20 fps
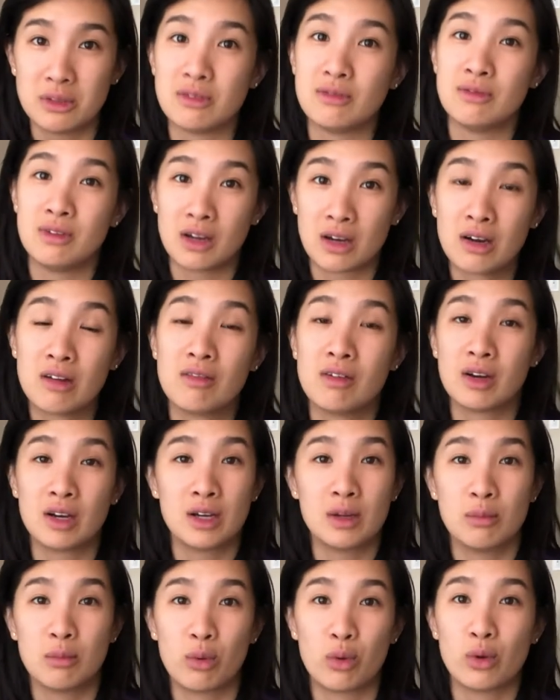it's very,
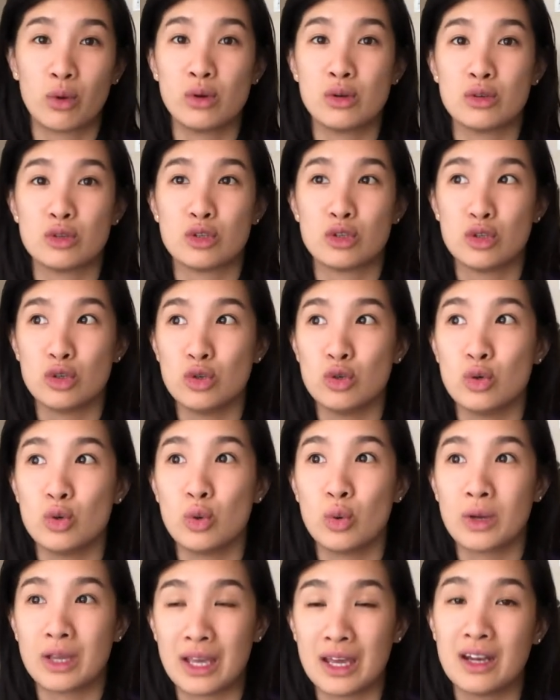very important
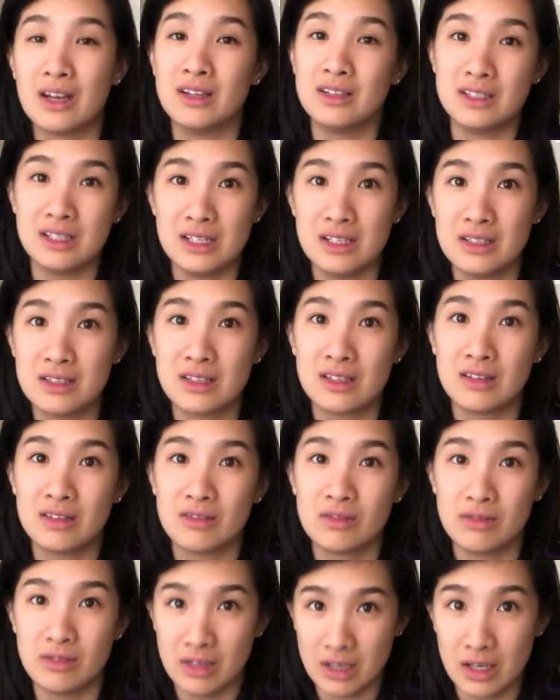to get a decent
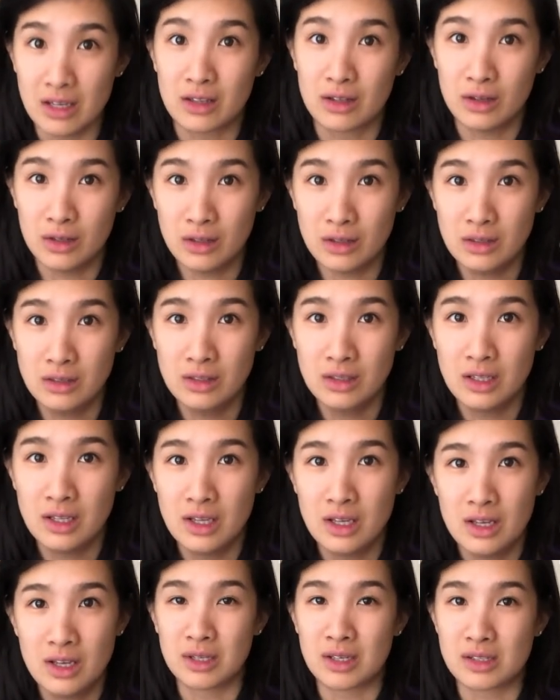vehicle,
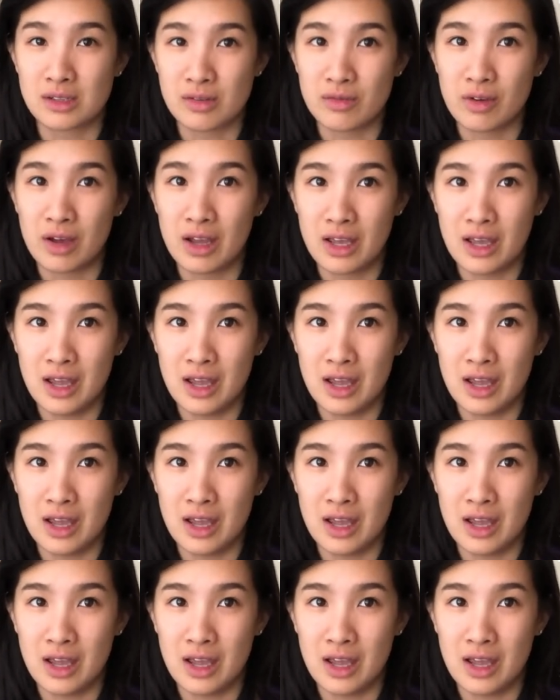because if I